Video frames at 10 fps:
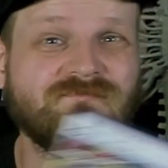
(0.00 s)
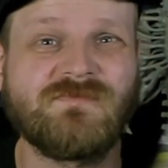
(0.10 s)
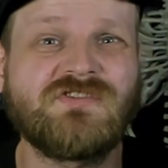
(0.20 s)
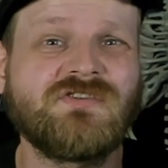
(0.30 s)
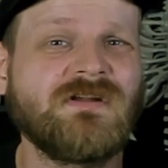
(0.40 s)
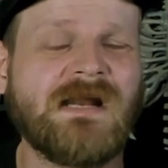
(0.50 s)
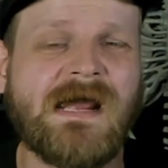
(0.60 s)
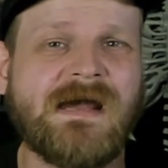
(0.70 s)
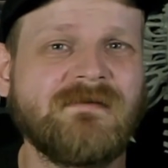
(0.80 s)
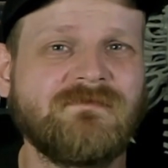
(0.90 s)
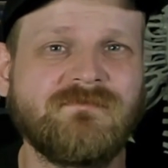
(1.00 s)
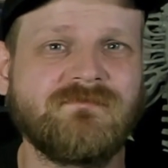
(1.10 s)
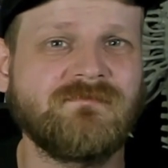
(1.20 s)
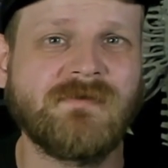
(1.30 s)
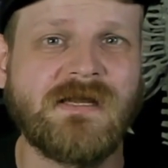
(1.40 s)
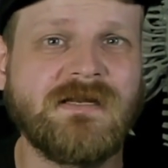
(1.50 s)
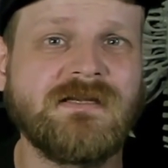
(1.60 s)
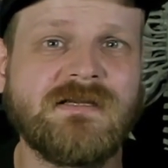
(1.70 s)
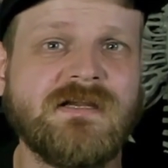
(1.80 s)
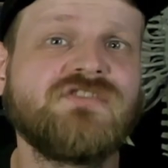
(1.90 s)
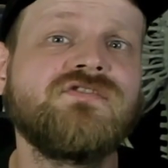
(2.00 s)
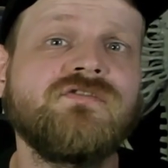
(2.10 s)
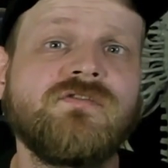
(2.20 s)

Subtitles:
you shouldn't have any issues.